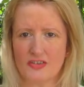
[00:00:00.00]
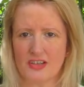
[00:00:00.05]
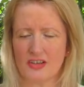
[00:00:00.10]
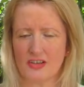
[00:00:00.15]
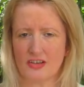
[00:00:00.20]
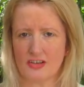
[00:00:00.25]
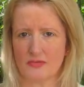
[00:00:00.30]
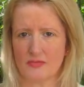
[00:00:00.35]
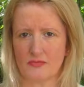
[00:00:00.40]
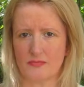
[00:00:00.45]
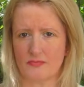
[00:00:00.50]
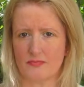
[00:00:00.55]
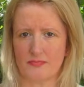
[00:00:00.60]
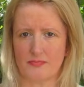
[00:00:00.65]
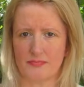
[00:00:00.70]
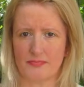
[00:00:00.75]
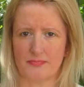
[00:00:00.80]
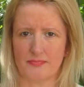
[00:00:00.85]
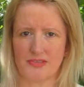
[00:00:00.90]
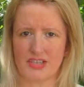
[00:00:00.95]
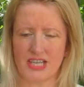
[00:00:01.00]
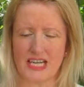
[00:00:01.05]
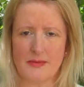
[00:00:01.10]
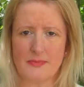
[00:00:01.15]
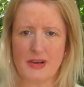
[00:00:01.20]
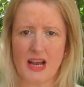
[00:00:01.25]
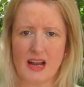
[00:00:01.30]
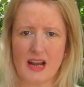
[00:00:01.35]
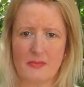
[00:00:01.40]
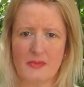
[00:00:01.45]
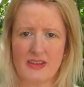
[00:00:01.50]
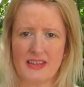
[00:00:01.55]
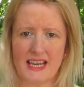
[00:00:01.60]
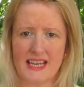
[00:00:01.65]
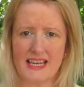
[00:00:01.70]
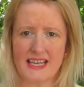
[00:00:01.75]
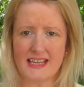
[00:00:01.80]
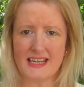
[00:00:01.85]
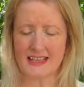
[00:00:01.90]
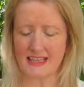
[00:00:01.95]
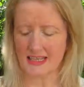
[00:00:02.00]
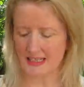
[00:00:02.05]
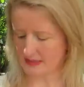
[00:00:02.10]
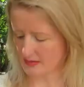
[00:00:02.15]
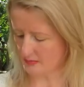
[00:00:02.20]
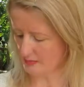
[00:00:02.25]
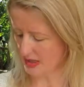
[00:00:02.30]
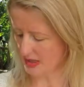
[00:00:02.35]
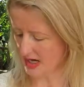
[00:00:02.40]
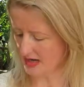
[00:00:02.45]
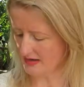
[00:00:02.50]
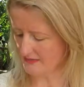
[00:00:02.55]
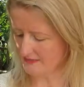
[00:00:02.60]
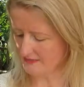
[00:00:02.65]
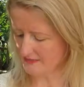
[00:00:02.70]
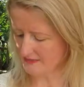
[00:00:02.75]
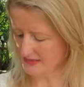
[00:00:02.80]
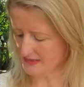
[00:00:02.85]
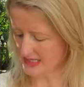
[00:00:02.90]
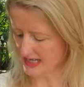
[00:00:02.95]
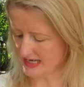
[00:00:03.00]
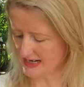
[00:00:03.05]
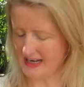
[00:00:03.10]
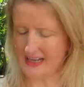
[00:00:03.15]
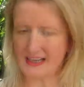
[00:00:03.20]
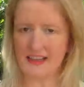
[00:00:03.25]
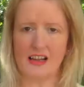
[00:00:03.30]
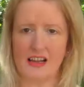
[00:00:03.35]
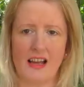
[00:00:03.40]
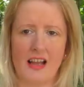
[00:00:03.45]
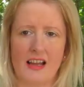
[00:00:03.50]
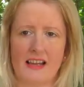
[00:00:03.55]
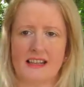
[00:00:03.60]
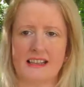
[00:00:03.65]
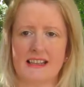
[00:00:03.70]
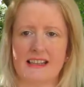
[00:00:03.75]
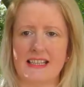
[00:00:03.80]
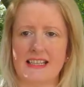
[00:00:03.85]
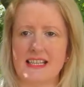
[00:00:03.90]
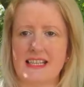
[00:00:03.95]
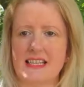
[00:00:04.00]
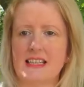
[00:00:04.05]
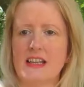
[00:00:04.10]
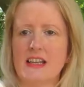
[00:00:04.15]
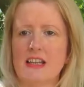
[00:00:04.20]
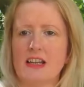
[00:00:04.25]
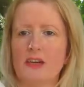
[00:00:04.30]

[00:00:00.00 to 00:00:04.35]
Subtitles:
You could team it up with anything, but yeah, and I like the